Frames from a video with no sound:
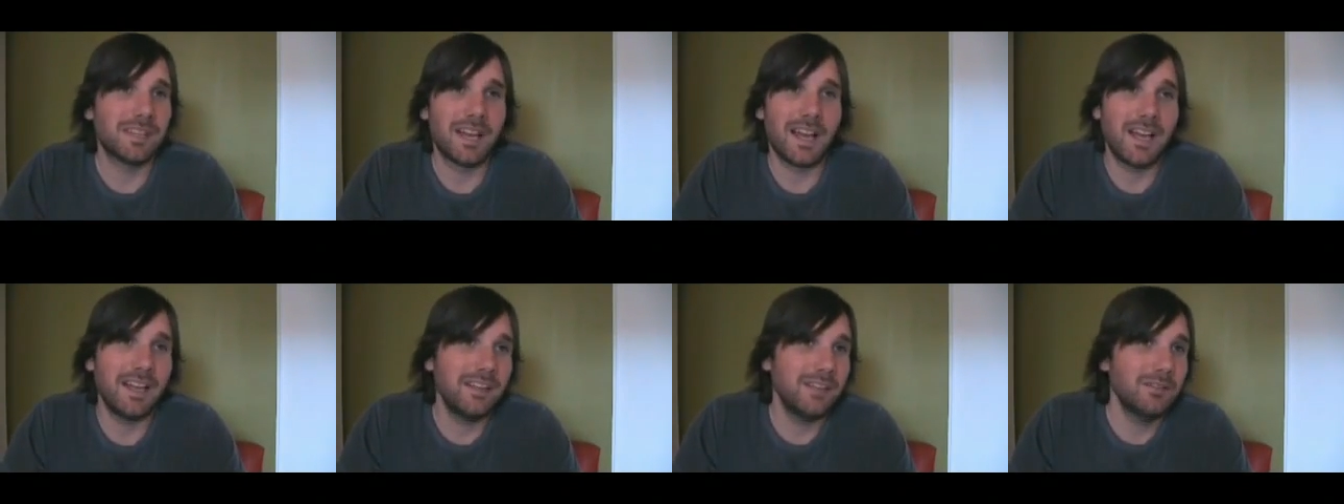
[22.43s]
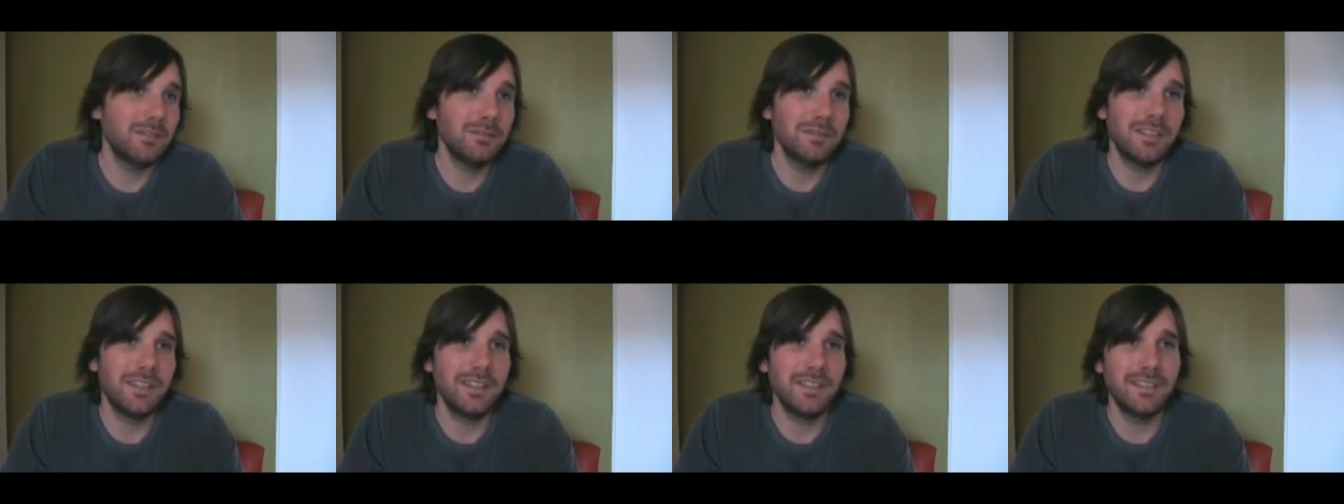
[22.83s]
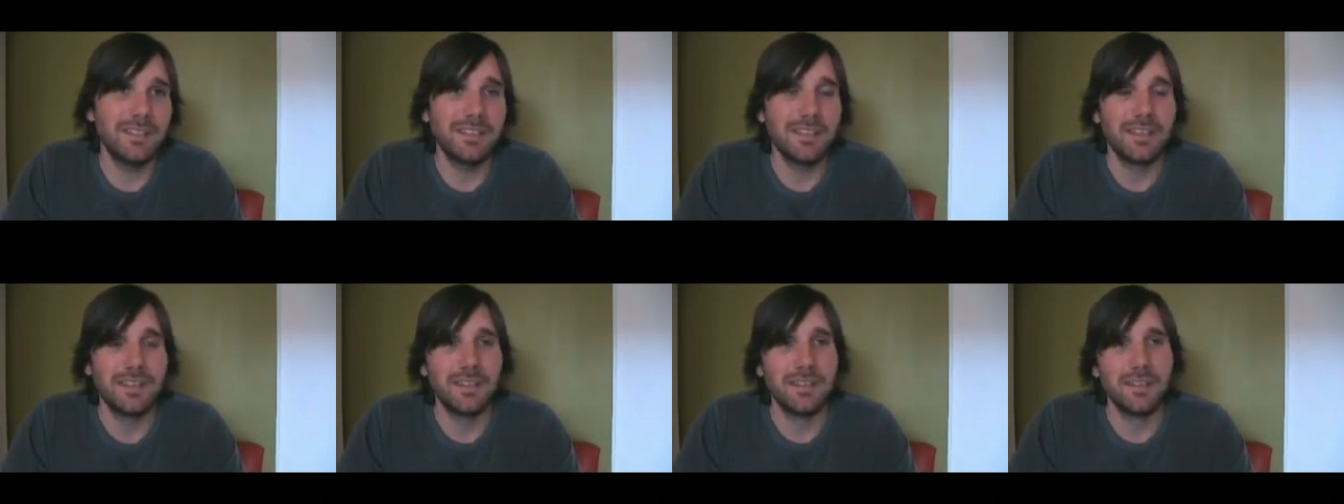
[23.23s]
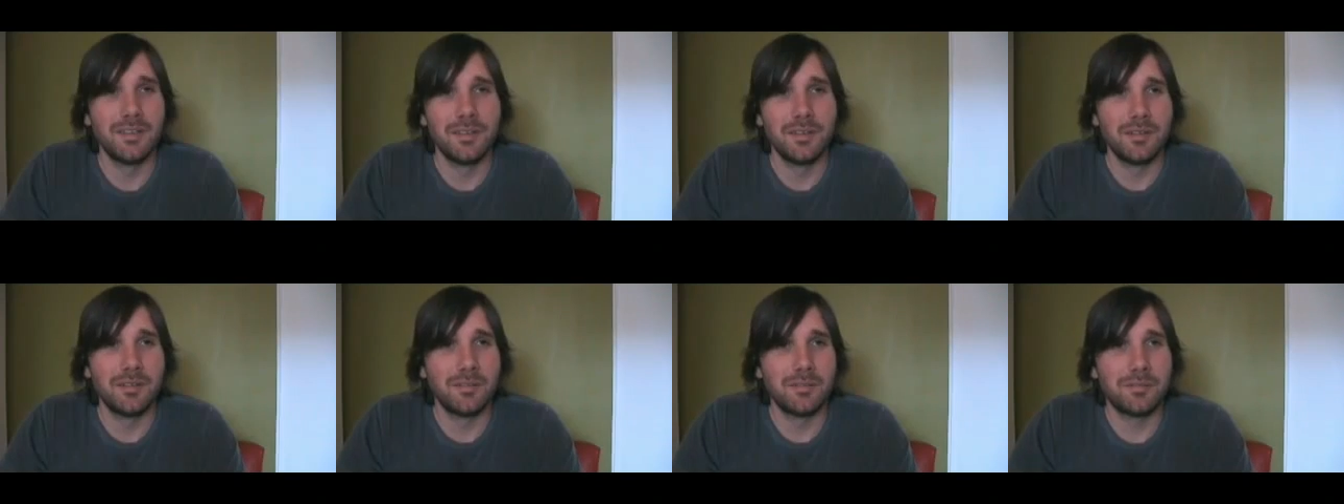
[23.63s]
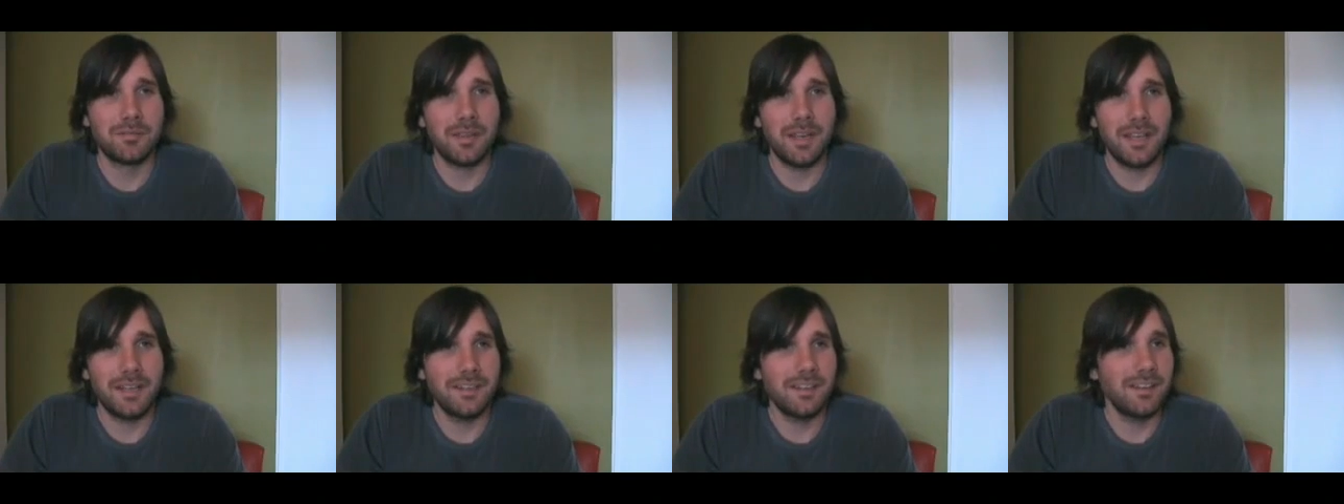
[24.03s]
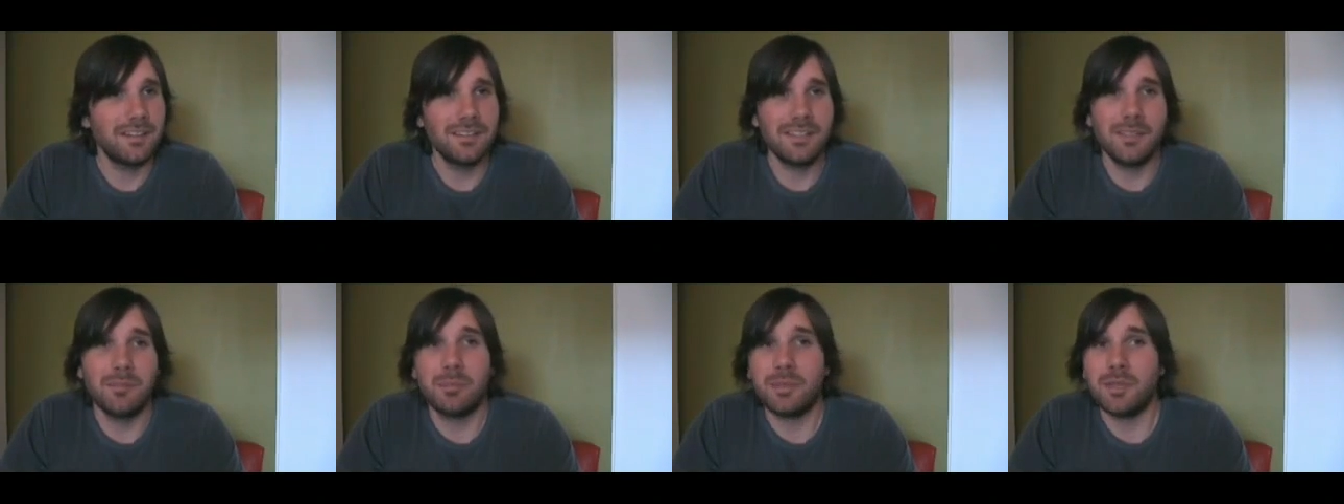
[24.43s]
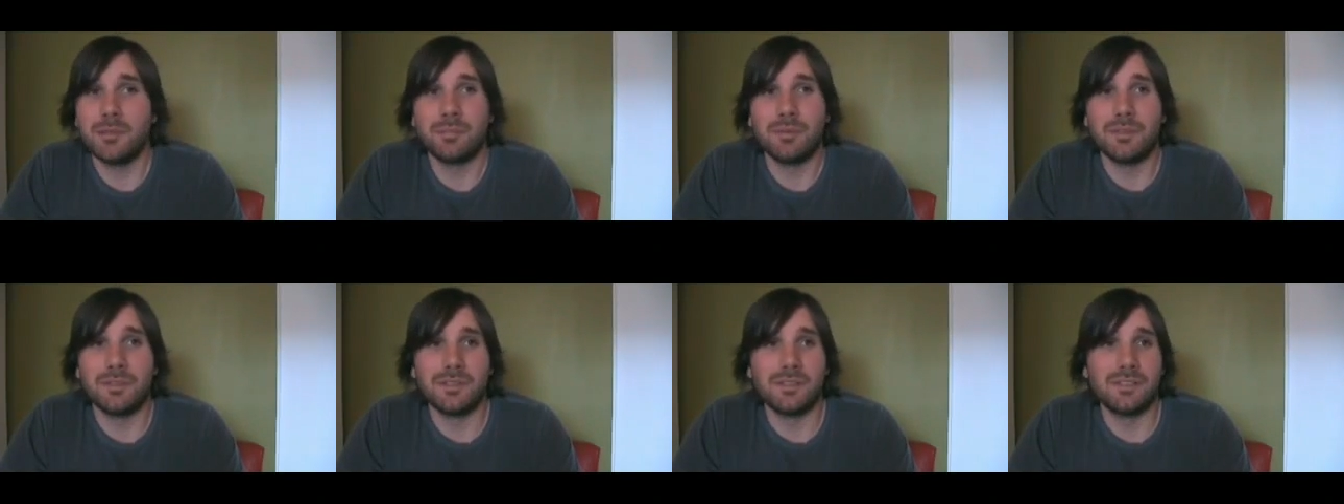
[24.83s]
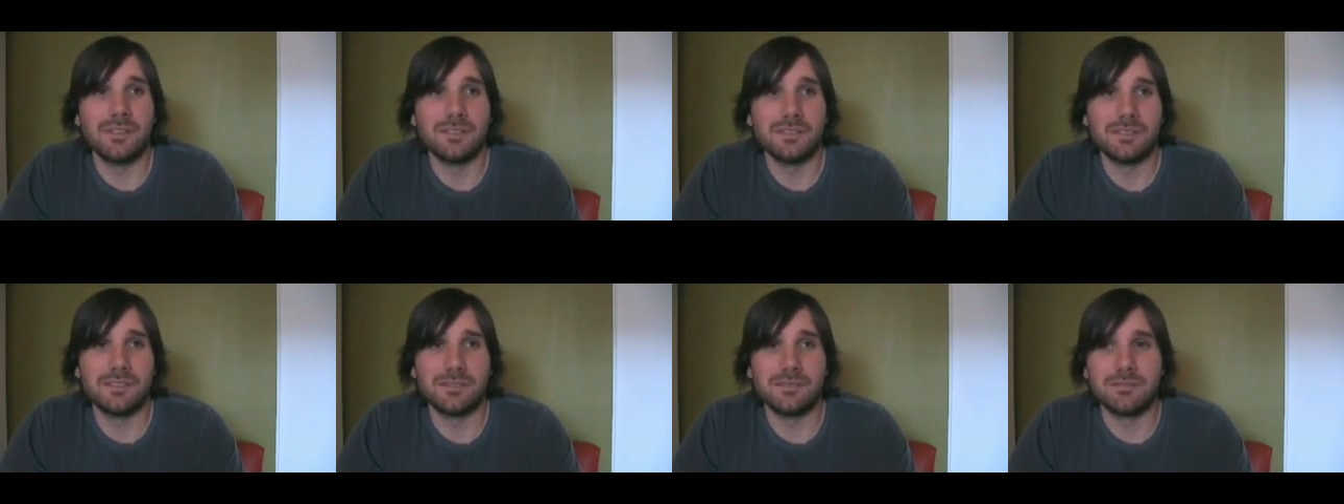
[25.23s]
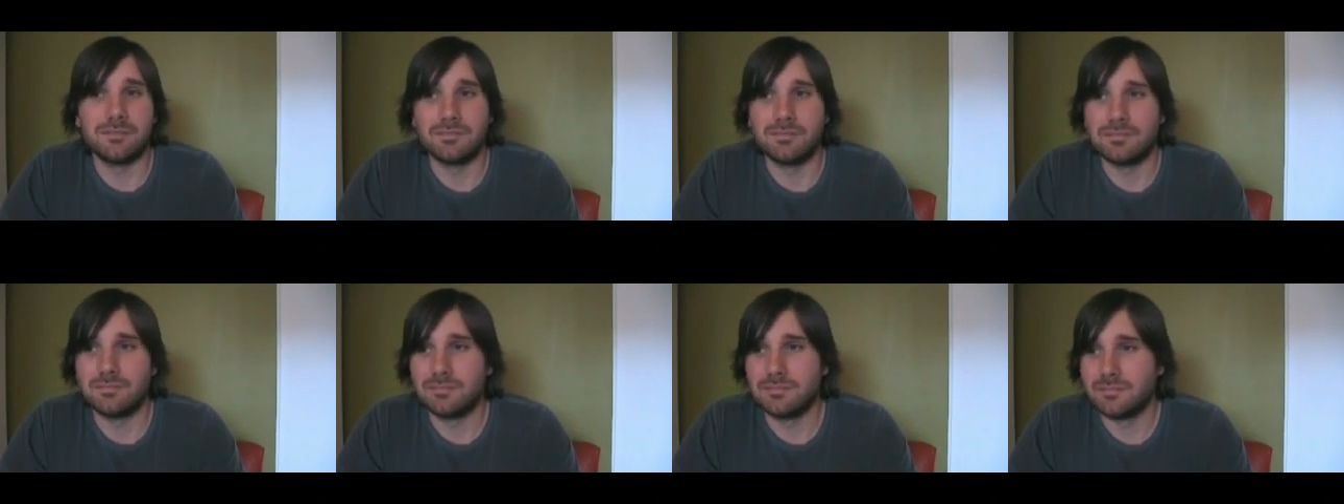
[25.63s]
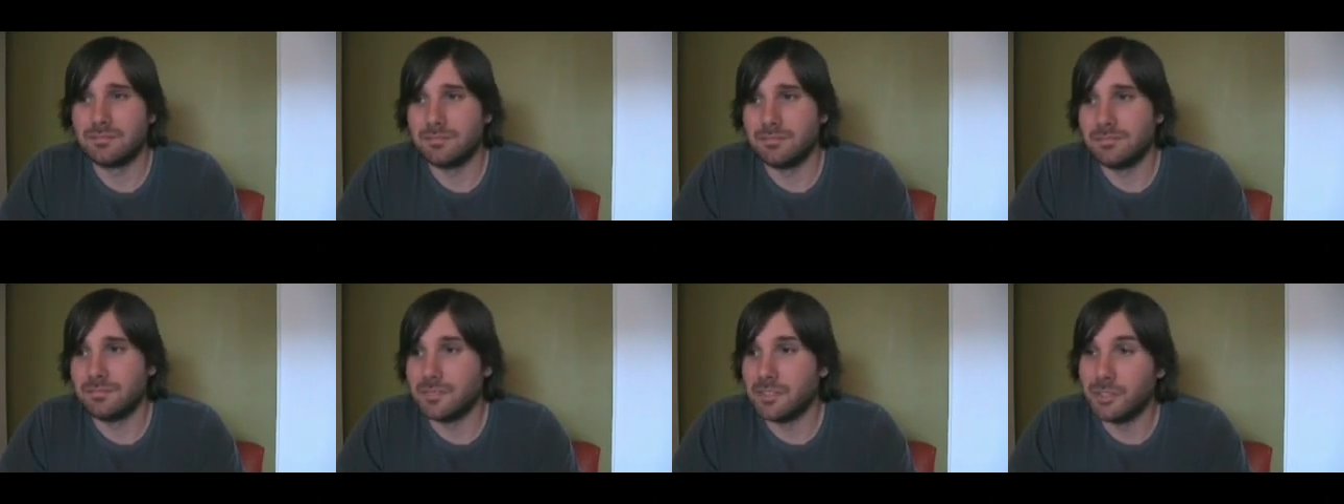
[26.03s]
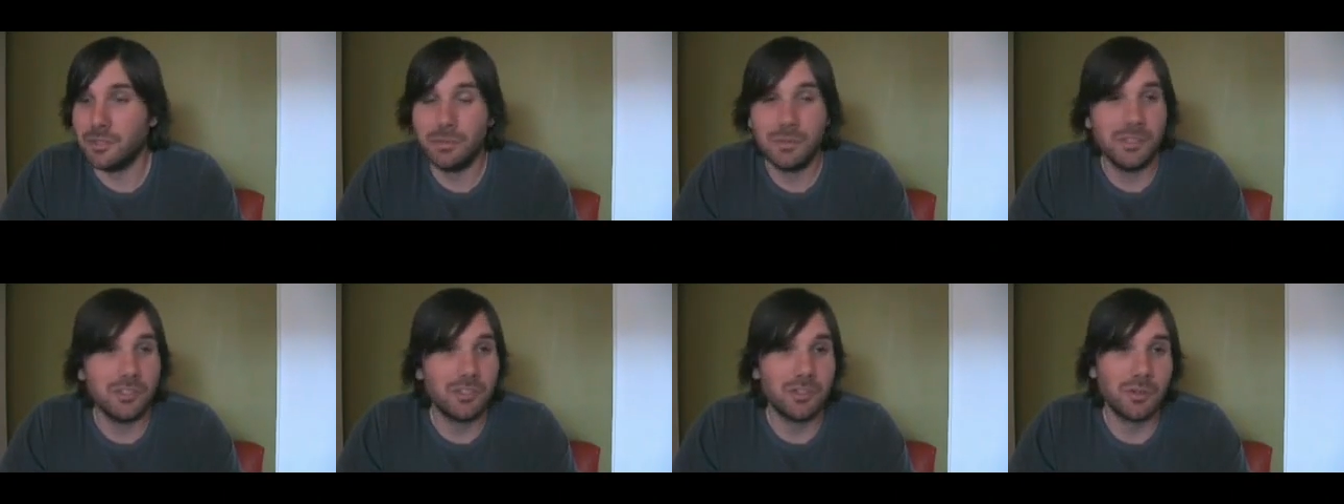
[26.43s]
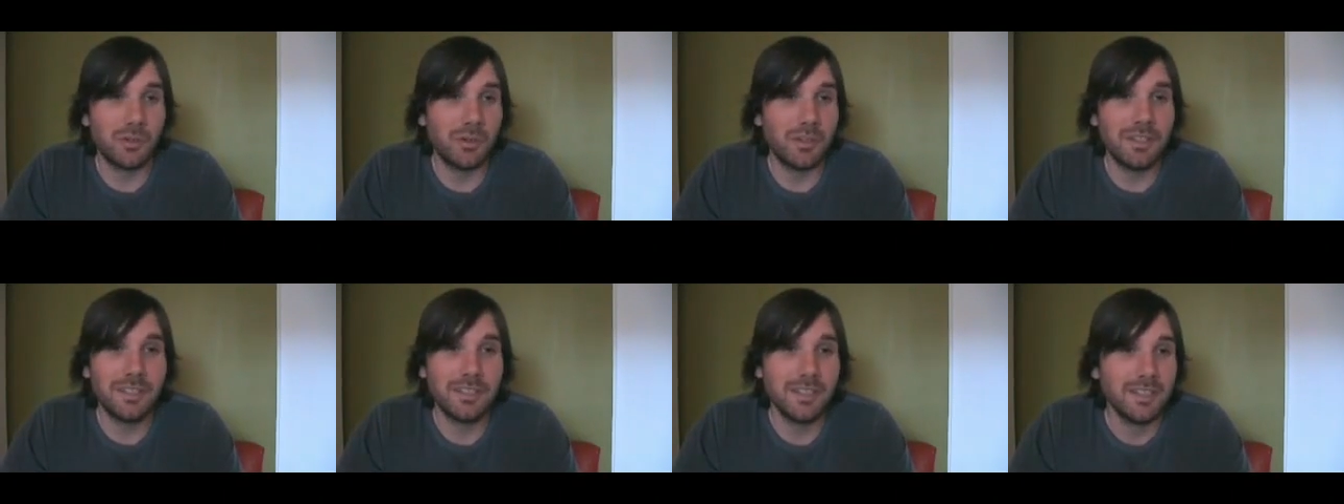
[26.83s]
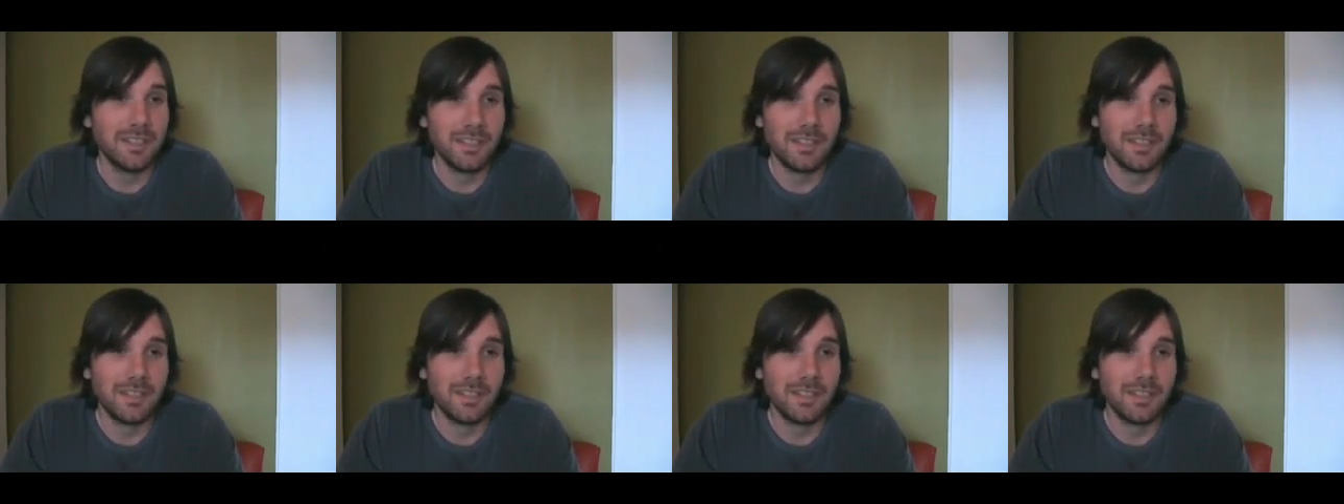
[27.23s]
I don't like fat and ugly people. You enjoy.